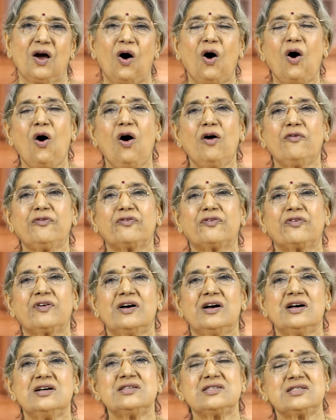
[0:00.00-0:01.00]
of
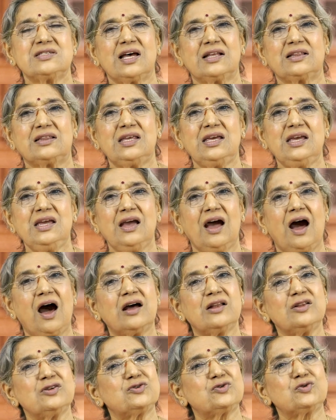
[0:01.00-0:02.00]
Sati
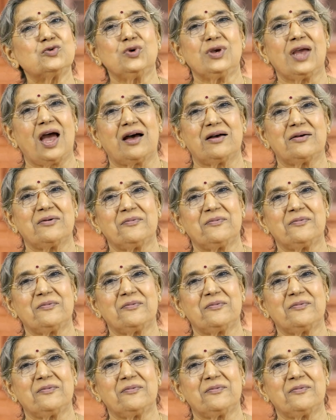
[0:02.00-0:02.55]
Ansuya.